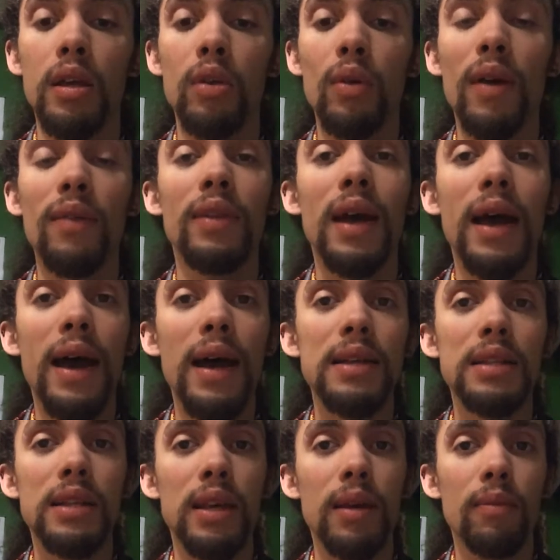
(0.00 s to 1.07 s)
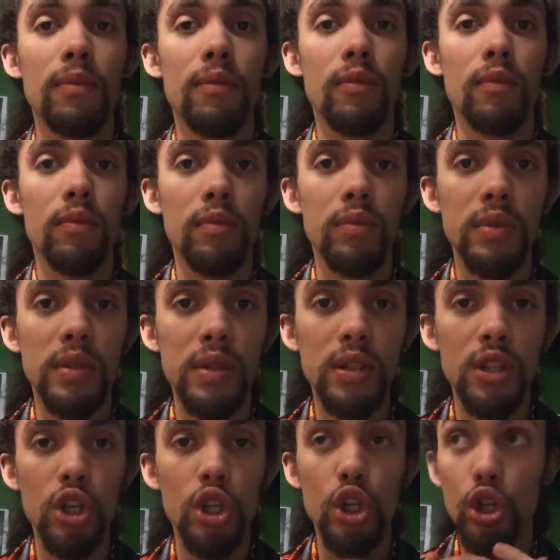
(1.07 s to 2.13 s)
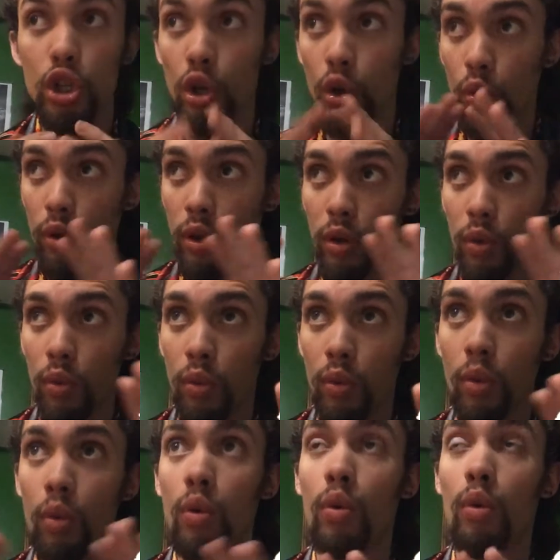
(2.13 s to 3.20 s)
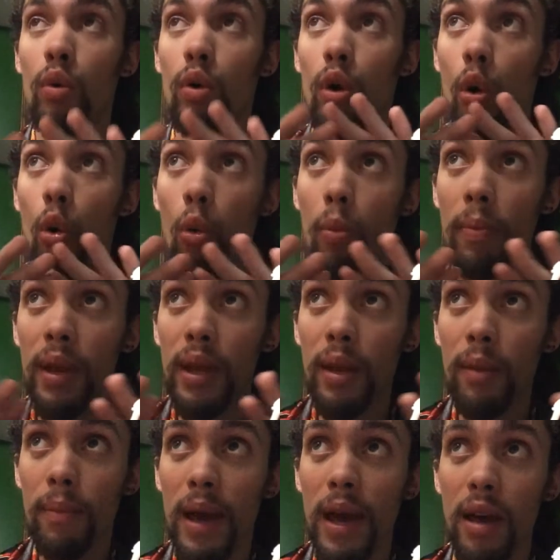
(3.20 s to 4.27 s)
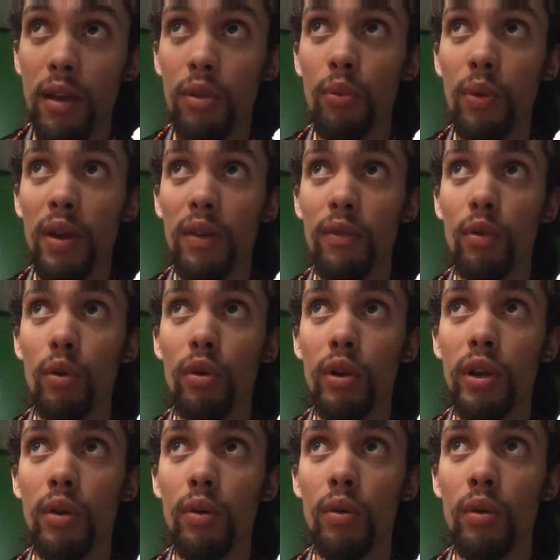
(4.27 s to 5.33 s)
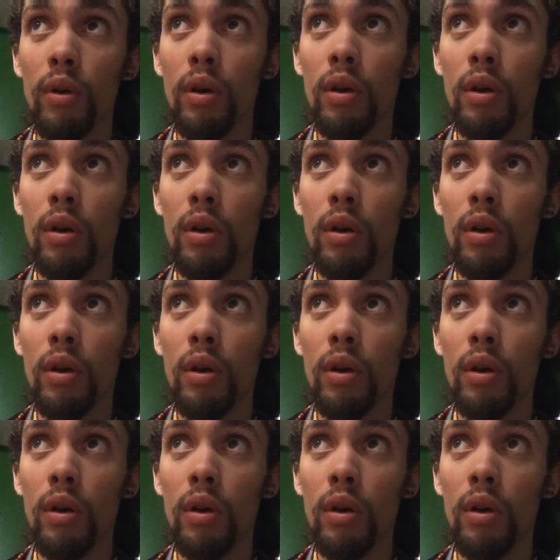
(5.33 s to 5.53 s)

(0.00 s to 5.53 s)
You have to ask him to show you or open the pathway for you